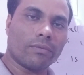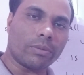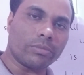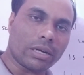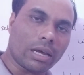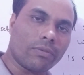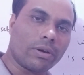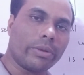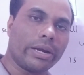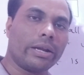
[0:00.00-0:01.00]
From that
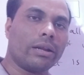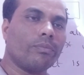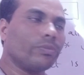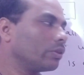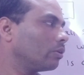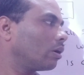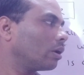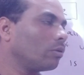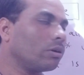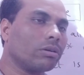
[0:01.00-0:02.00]
alphabet you are
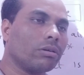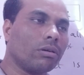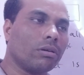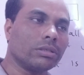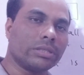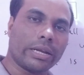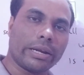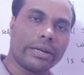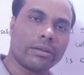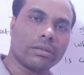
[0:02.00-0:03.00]
able to
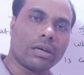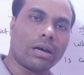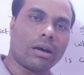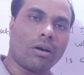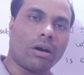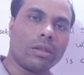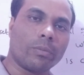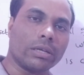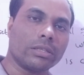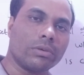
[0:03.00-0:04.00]
generate the all
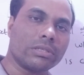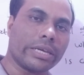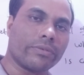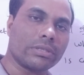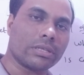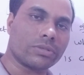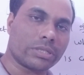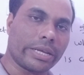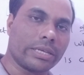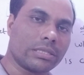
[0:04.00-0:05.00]
possible sequence of
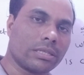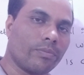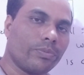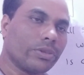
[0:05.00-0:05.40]
strings.